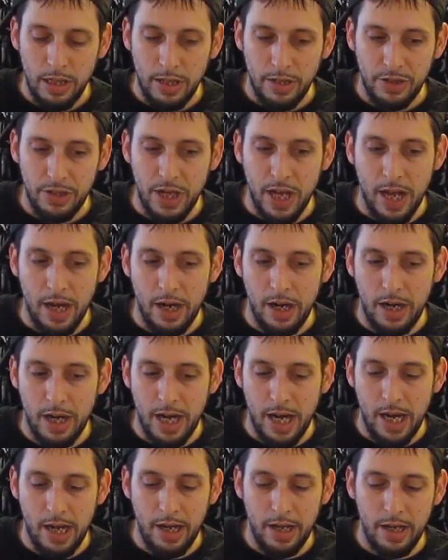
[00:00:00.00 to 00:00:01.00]

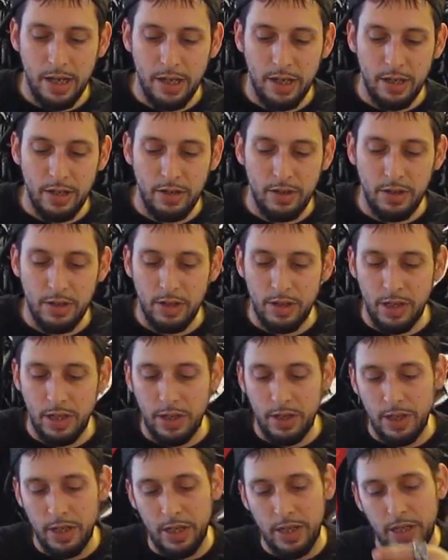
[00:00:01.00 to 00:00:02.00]
Saturday,
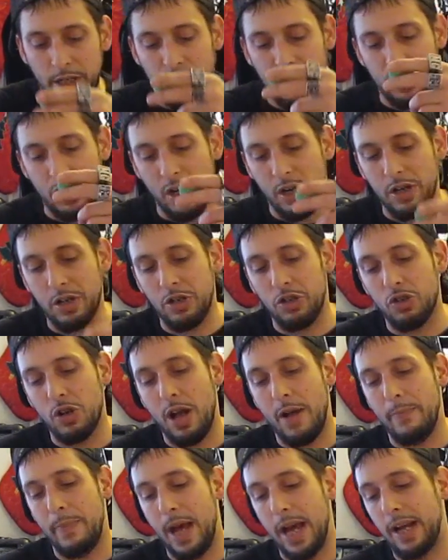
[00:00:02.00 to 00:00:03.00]
it's starting to
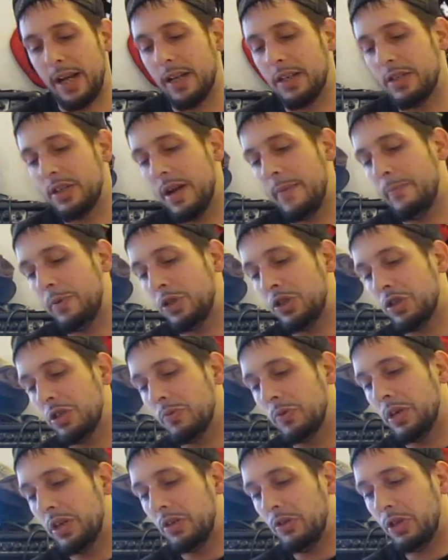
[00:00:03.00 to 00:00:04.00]
drop back in temperature.
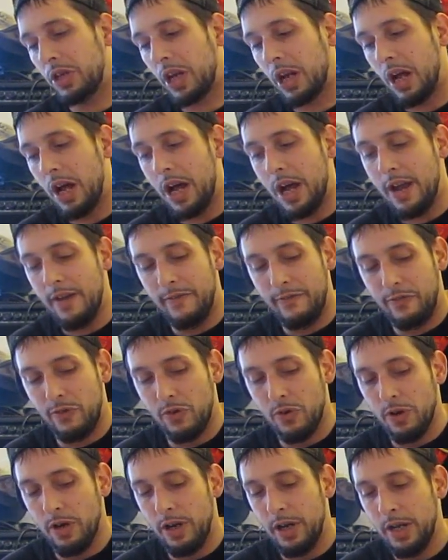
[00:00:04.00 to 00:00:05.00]
We're going to look at a high of
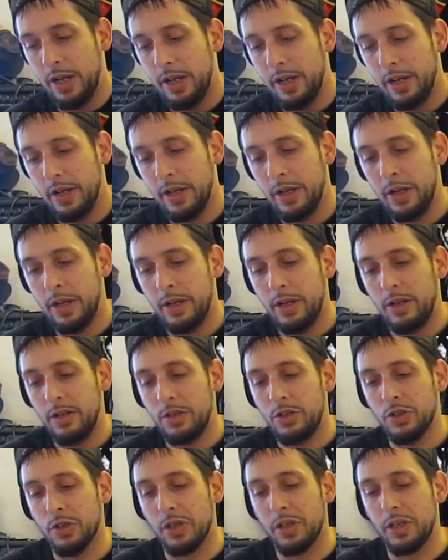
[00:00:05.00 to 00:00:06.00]
4
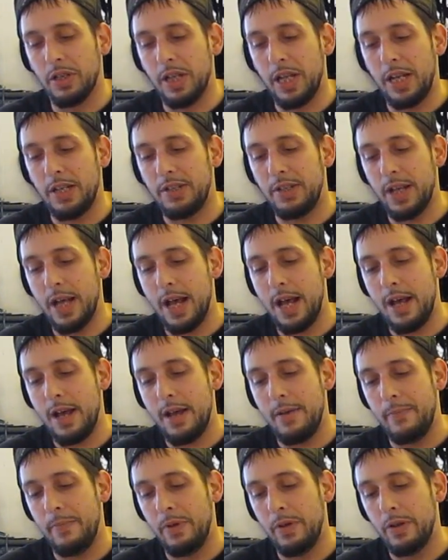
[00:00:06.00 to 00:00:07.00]
during the
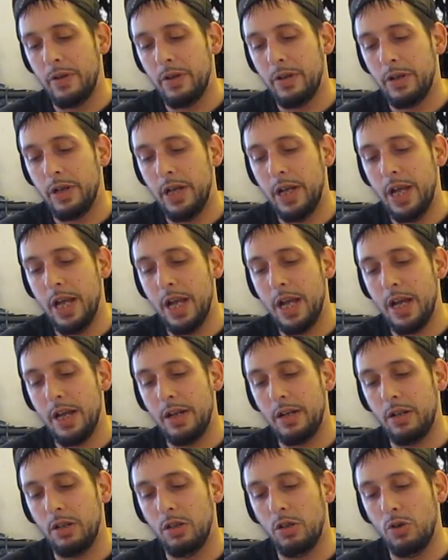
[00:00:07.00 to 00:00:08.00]
daytime
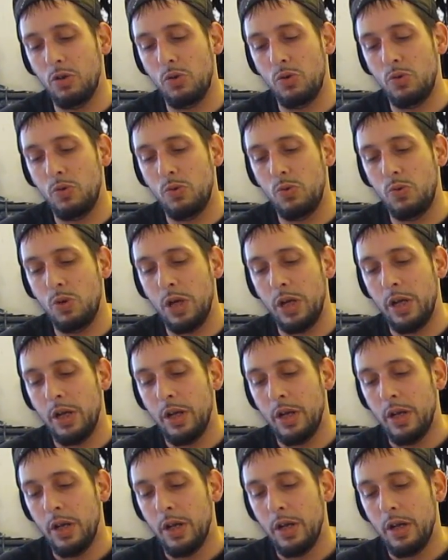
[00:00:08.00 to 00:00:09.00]
and a low
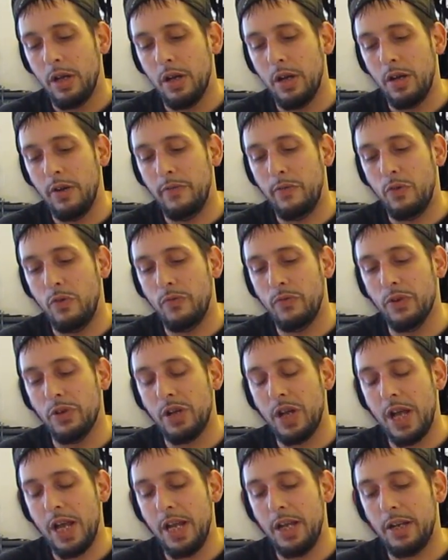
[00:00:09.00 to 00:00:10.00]
of
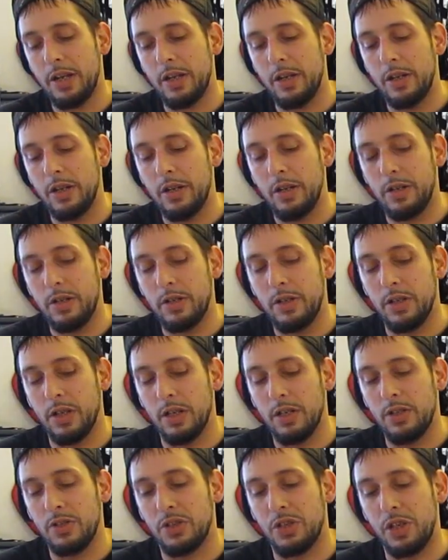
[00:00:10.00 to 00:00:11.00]
overnight
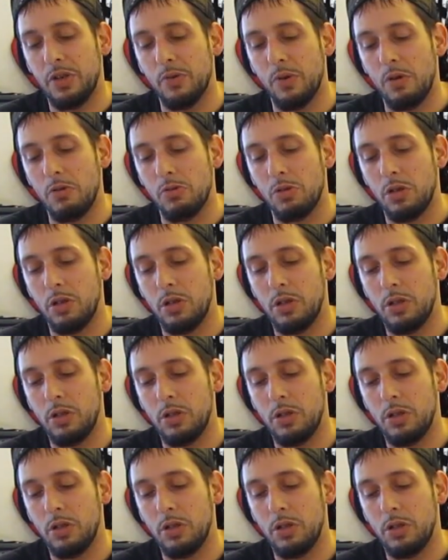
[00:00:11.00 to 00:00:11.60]
0.